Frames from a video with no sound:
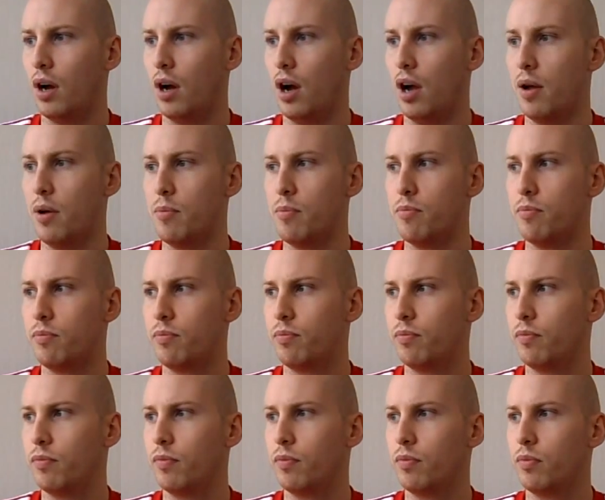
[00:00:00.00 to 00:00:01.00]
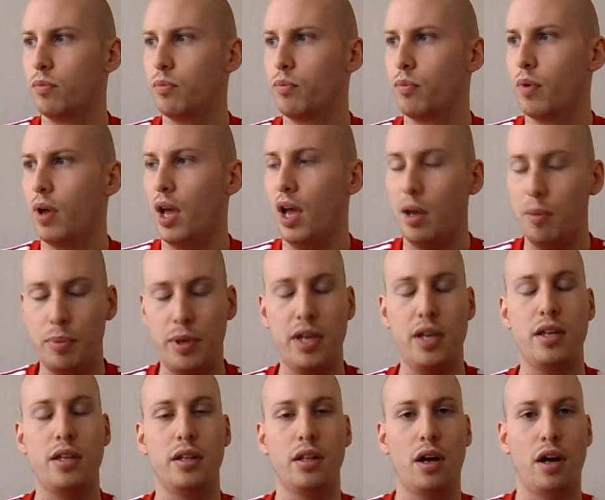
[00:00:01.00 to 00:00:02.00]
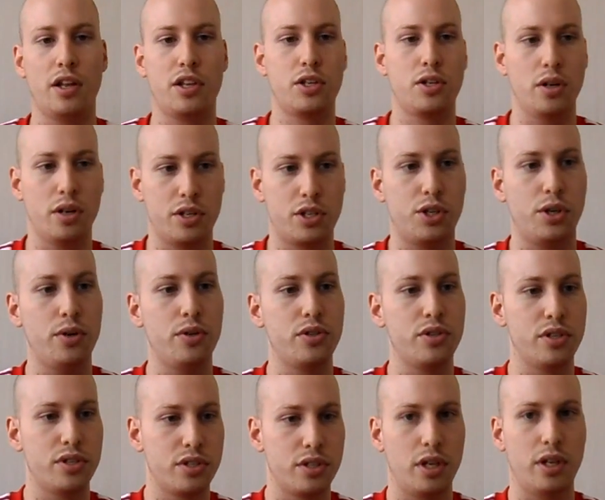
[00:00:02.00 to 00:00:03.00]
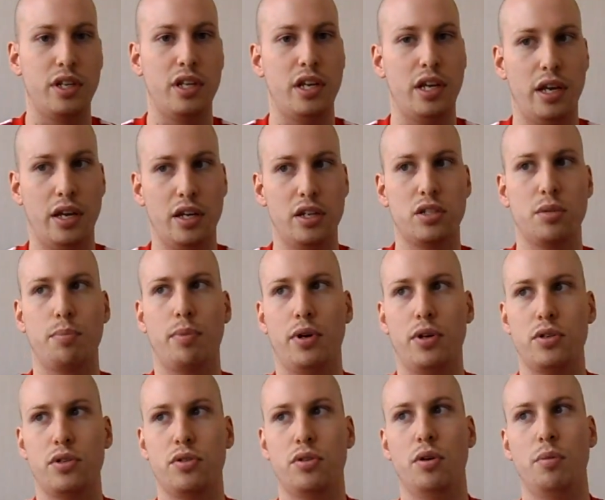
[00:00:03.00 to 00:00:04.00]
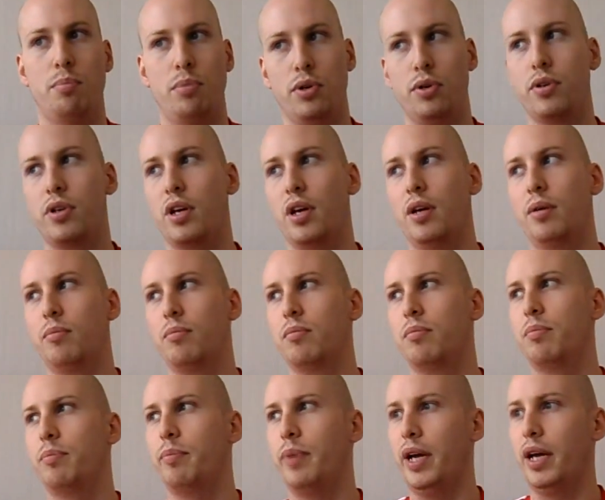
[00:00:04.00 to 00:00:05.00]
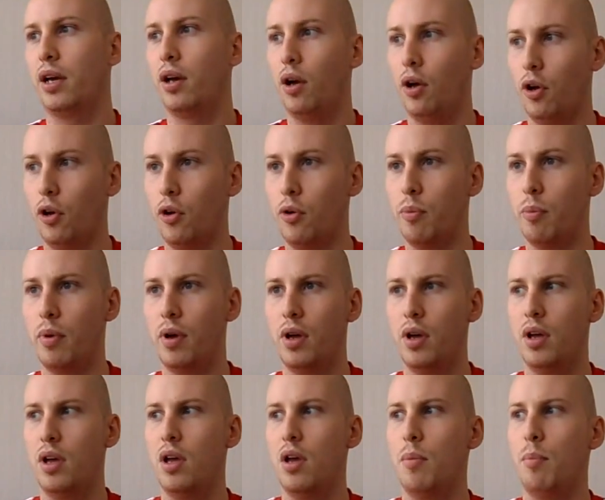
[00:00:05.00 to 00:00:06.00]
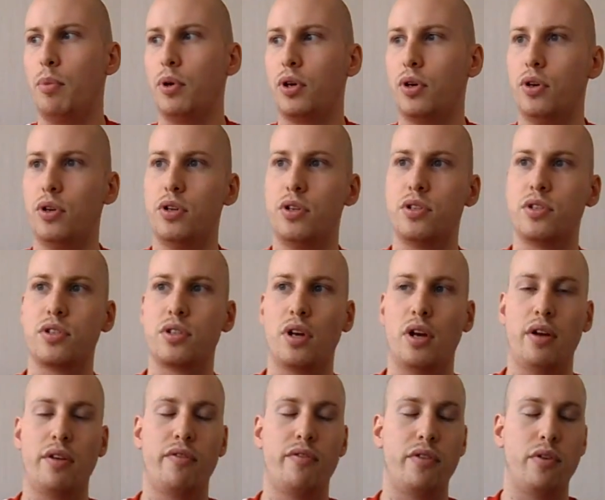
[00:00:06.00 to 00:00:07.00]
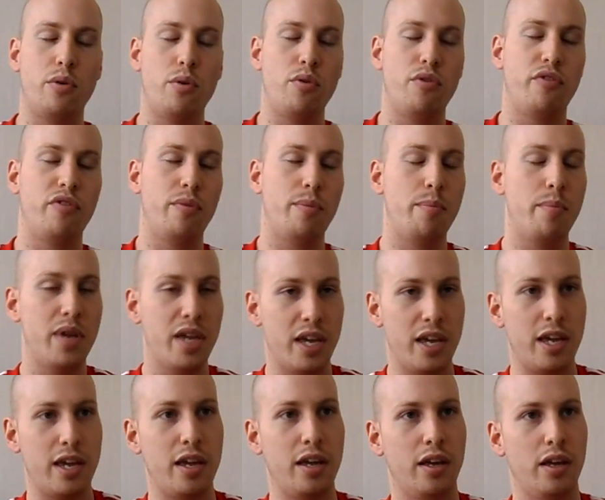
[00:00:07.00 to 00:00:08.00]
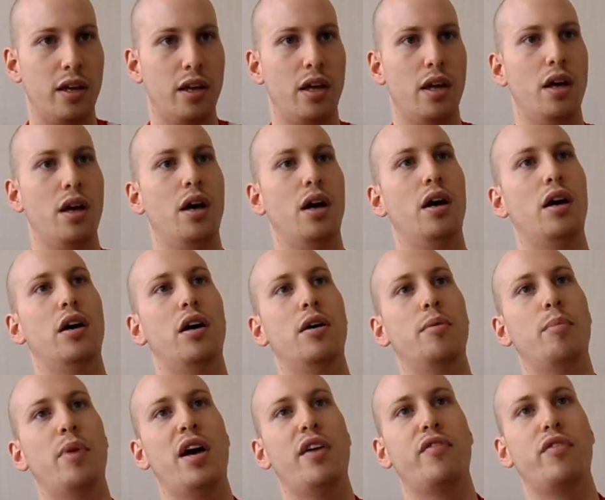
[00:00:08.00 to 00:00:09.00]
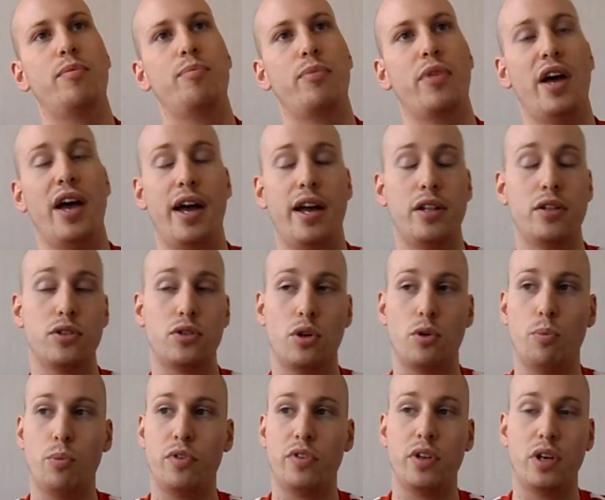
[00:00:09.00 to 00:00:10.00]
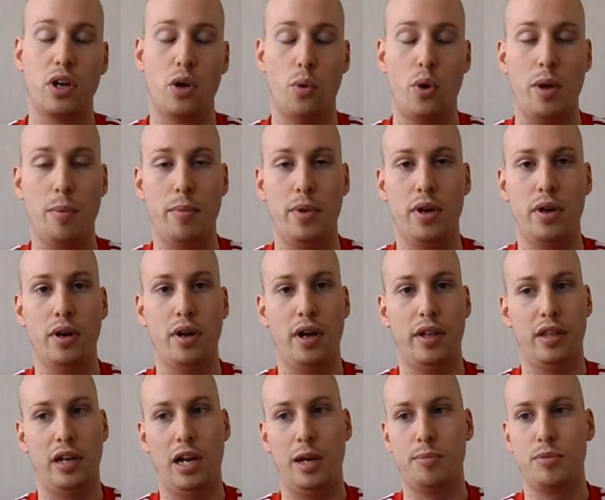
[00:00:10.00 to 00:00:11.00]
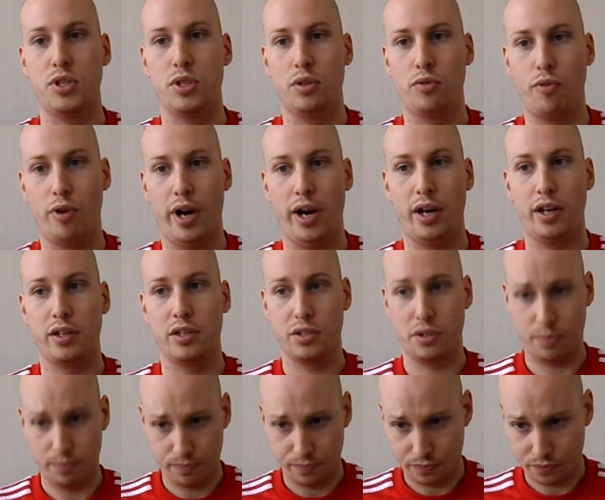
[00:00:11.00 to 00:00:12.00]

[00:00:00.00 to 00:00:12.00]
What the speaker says: I'm happy I chose to study here as opposed to a boot camp back home, because I feel for me, having the hands-on with the equipment and the labs and the racks